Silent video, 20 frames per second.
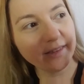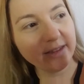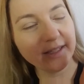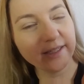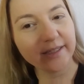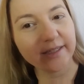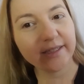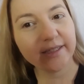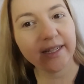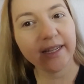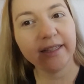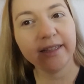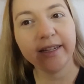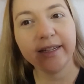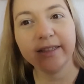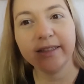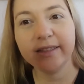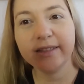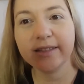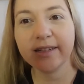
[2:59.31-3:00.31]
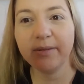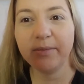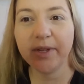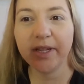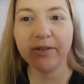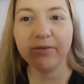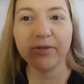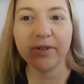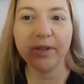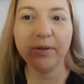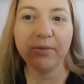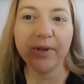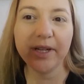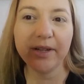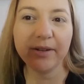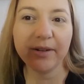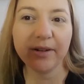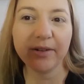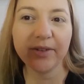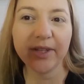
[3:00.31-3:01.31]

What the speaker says: this daylight that's coming in from the window over